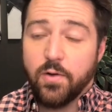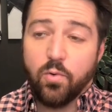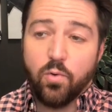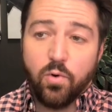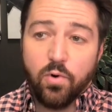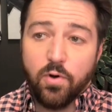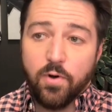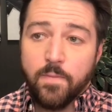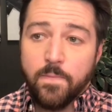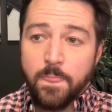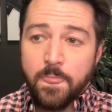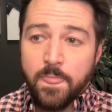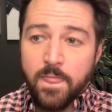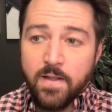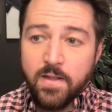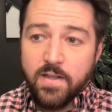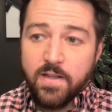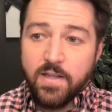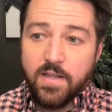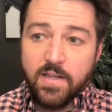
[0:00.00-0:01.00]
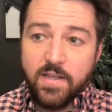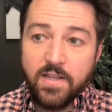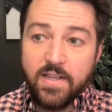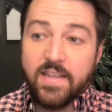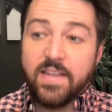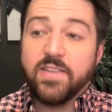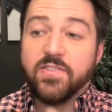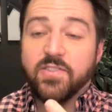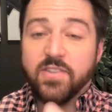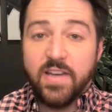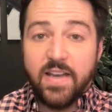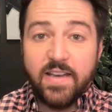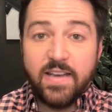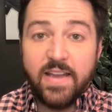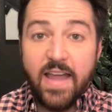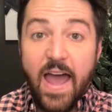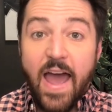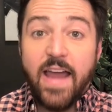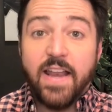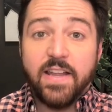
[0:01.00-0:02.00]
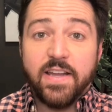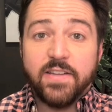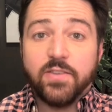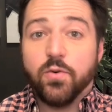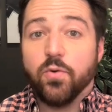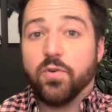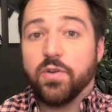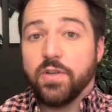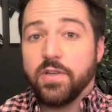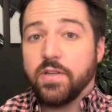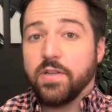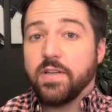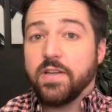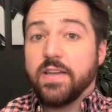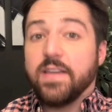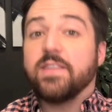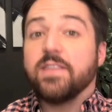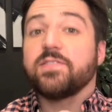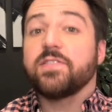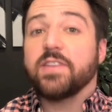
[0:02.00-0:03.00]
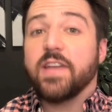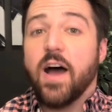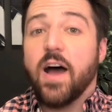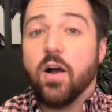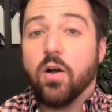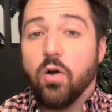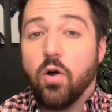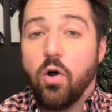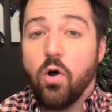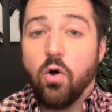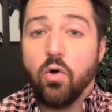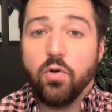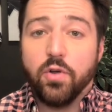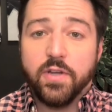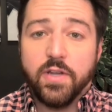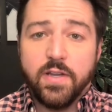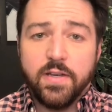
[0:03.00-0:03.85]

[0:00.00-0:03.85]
Or he is an addict, or he is an alcoholic.